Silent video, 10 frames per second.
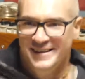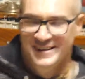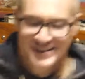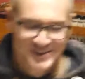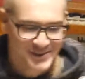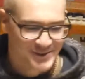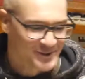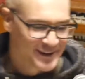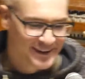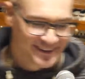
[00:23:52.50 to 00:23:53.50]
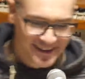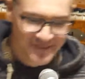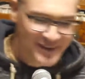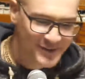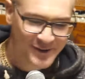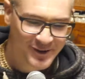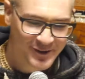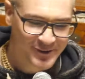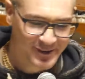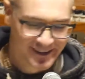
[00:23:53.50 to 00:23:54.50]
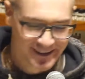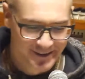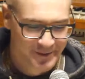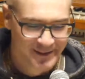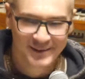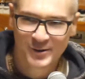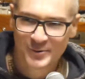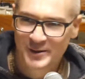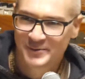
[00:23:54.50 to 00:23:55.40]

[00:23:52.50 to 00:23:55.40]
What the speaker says: So, and then when you go a little bit lower,